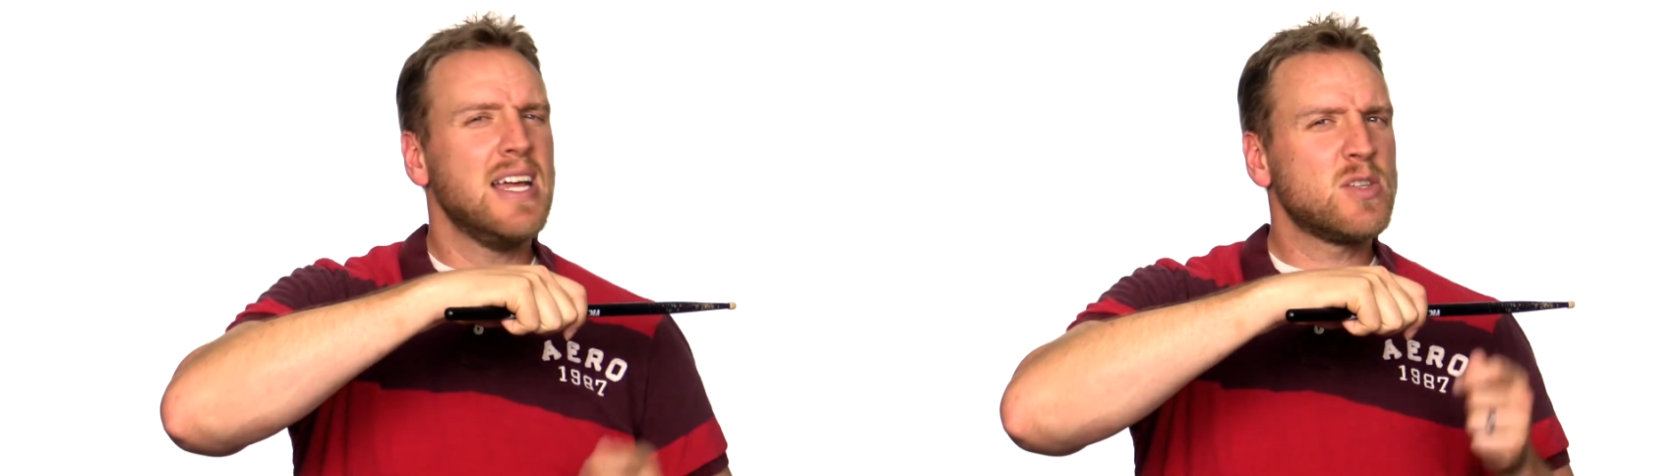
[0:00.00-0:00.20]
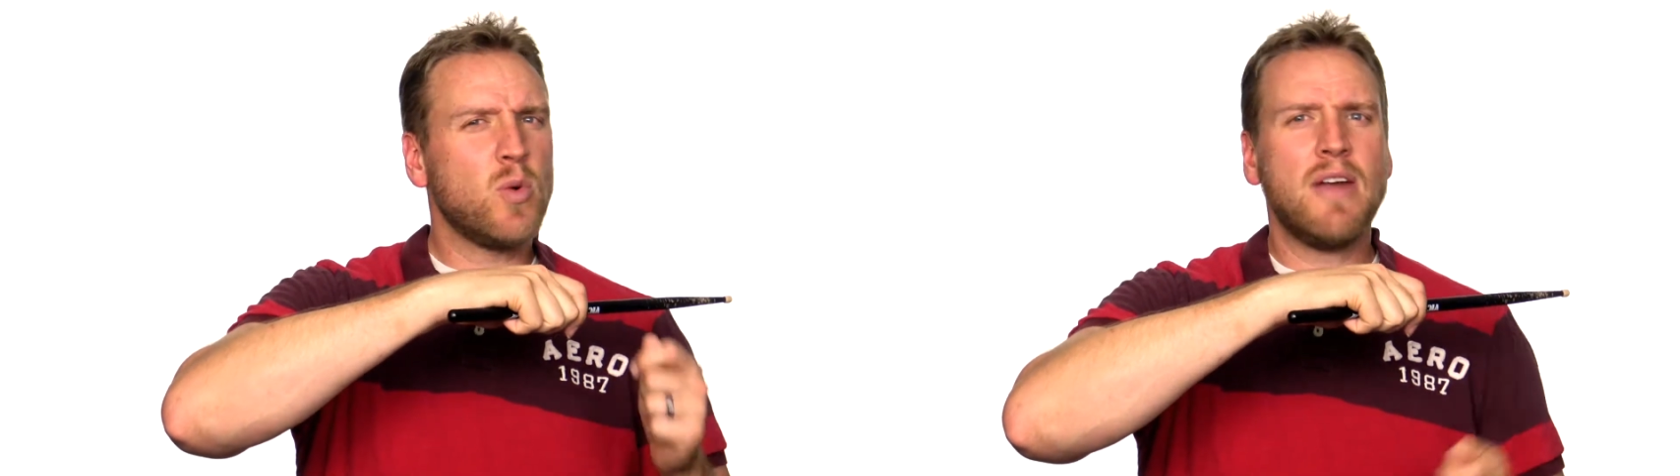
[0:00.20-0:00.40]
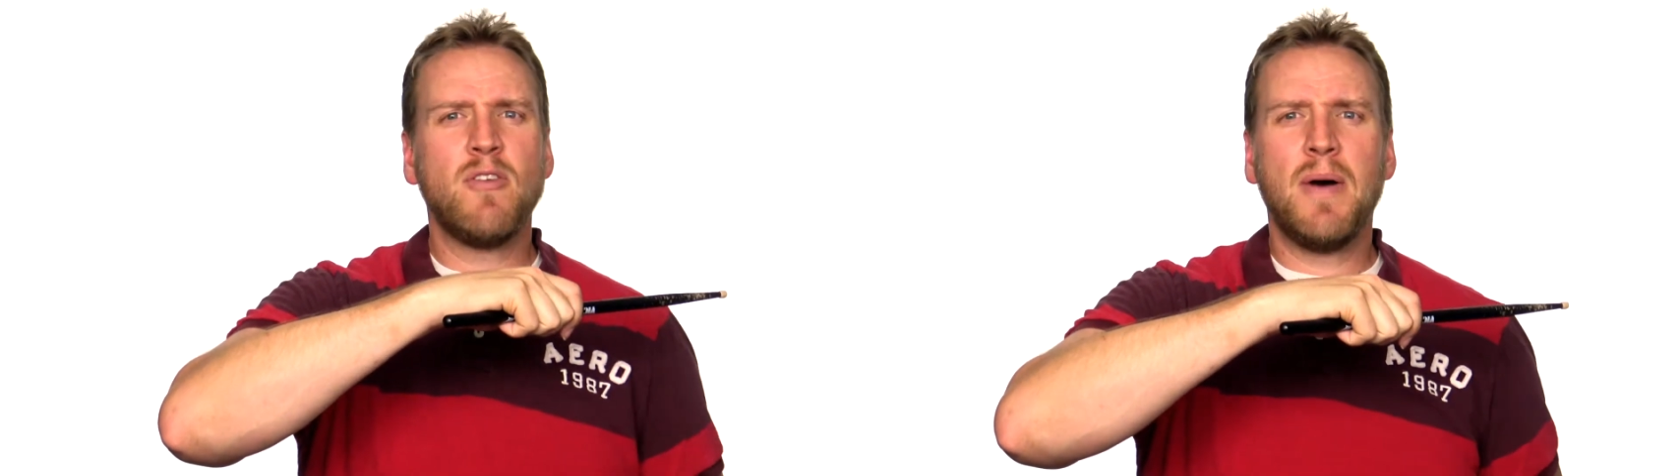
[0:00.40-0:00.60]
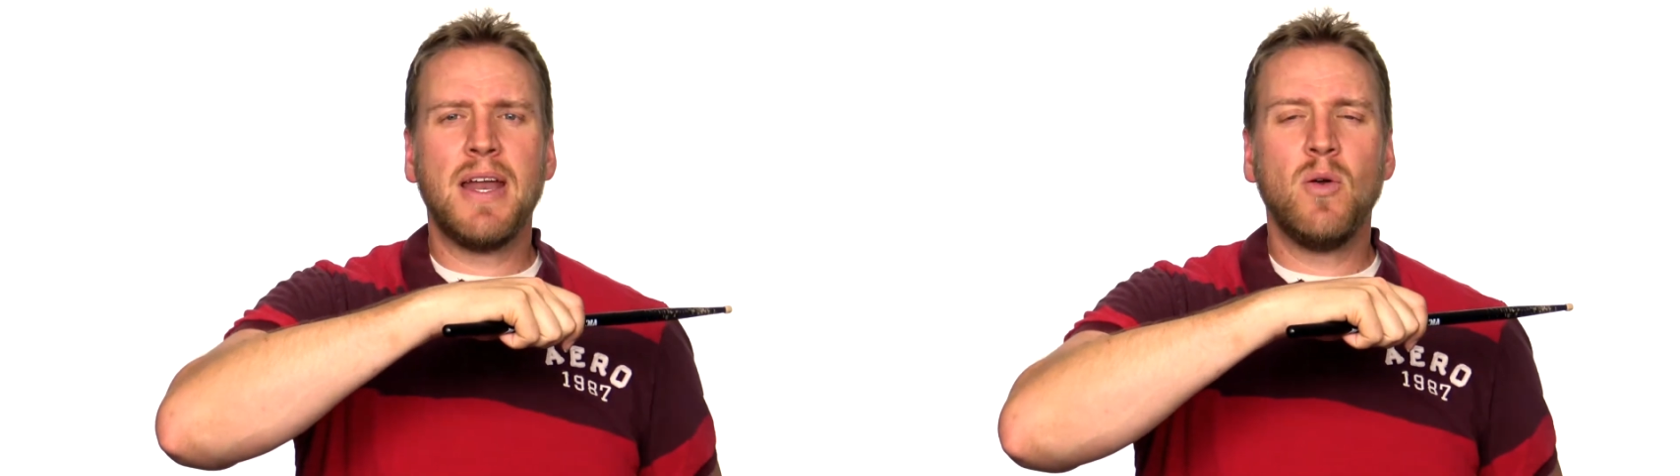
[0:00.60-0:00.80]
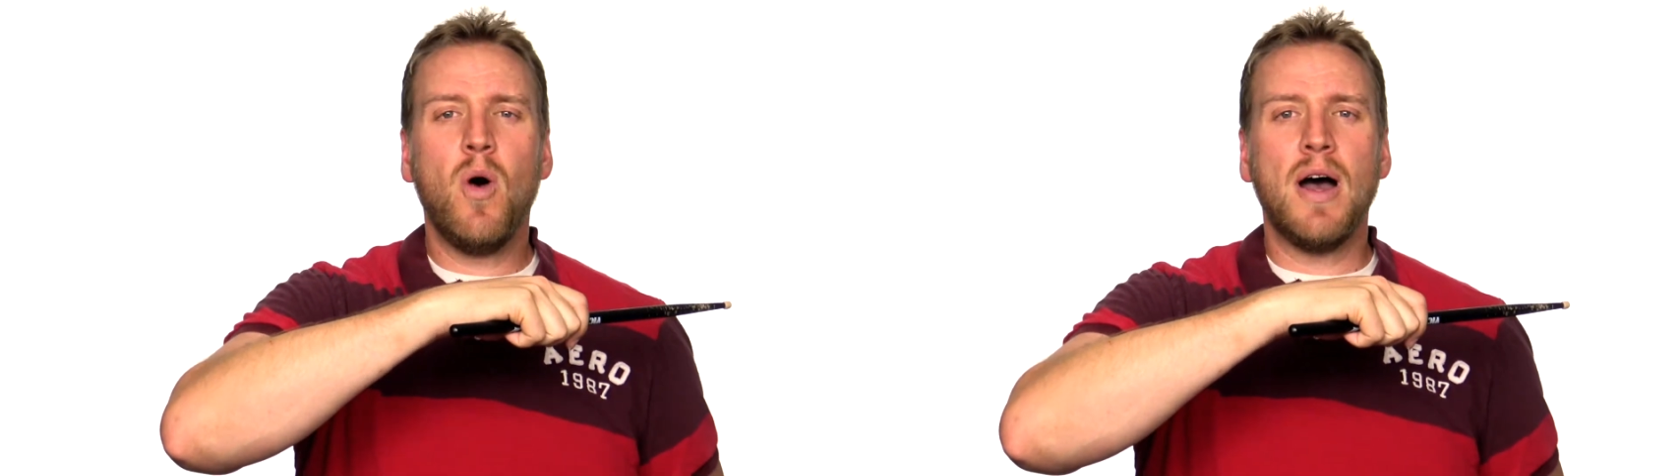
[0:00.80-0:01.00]
It's what
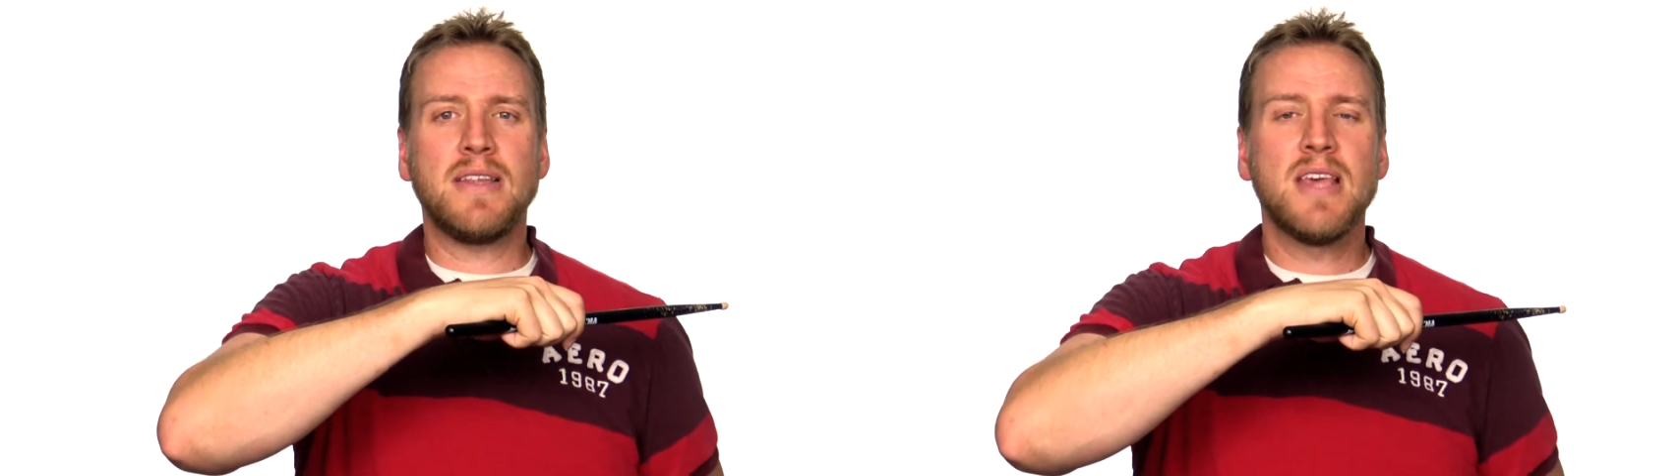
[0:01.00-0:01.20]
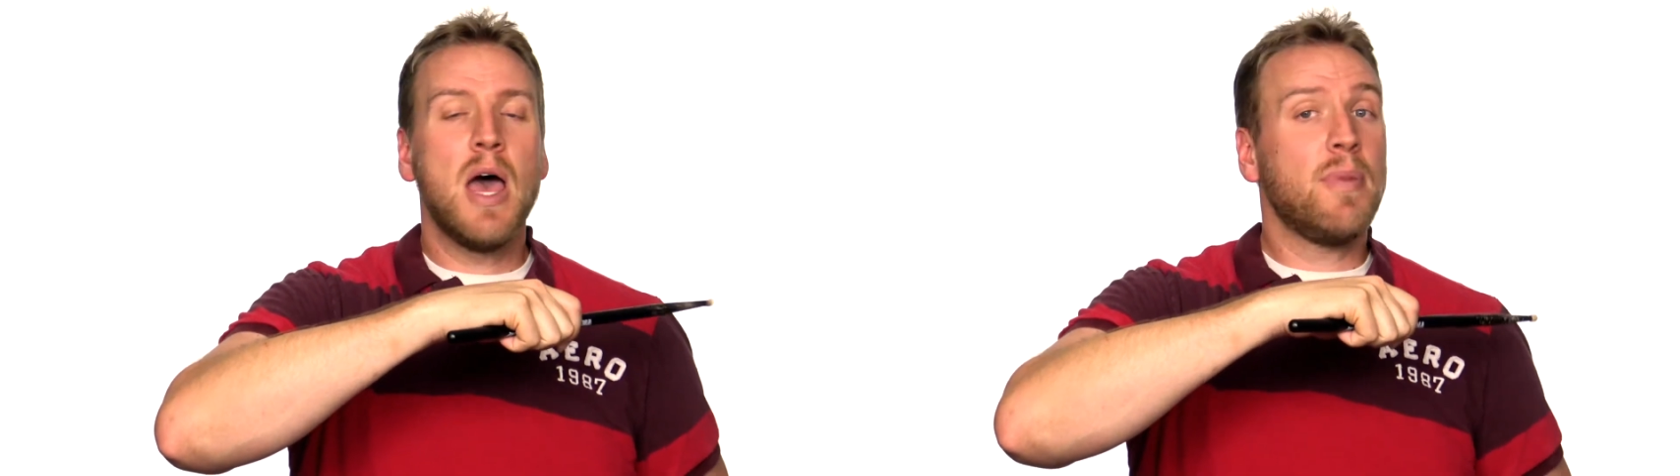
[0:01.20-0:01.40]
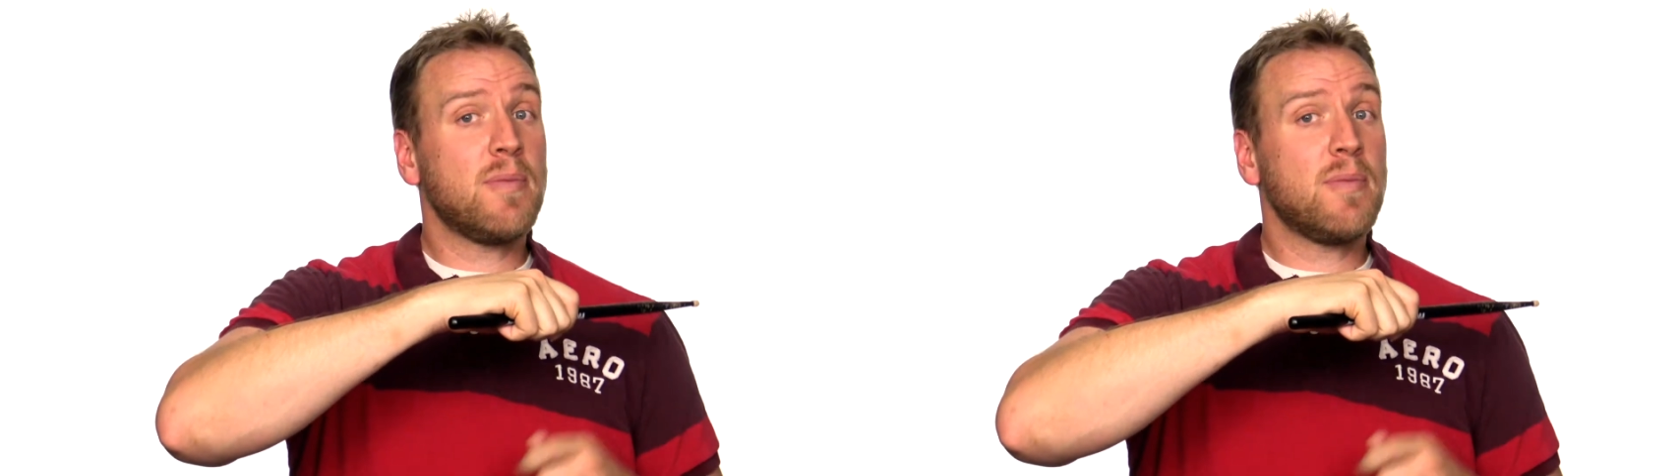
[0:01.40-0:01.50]
everybody wants,